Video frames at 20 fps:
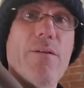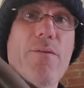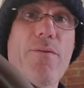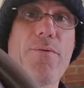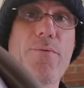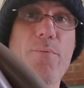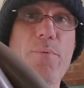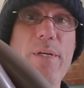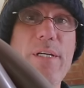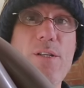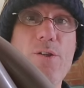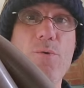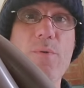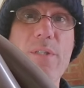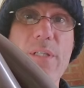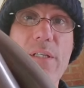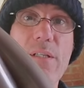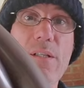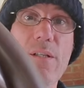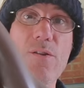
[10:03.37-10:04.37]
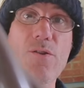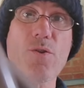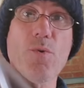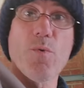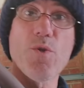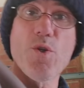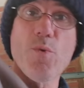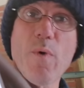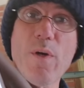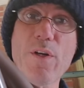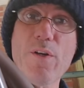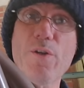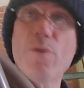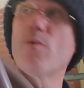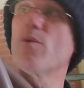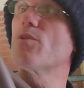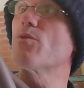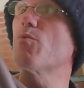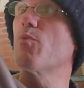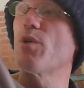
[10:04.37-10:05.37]
3 260s. So what you want to do
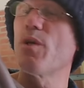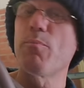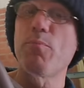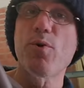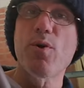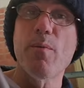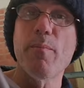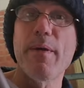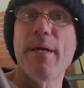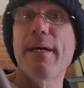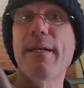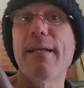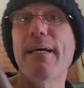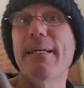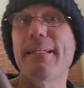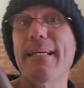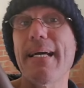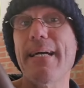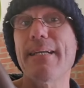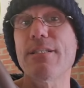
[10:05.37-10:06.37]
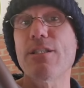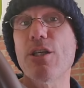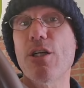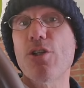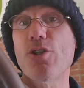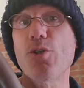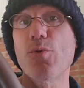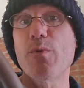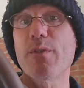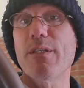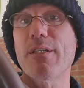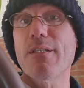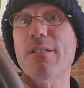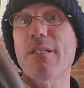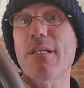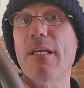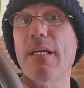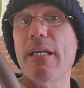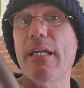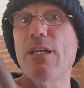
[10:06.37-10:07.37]
is when you put them in, attach a
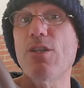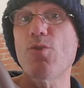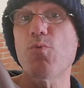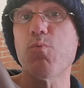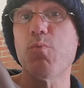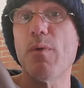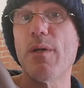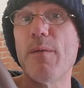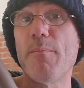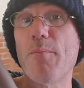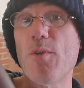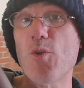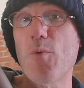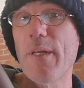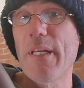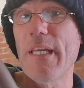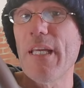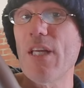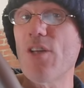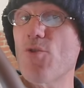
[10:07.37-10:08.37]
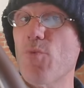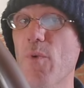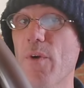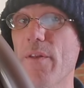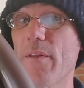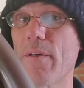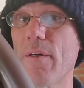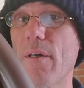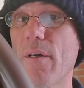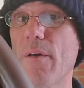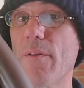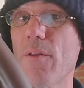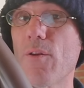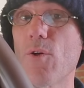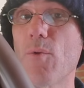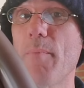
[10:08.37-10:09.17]
260 each in between each one of the little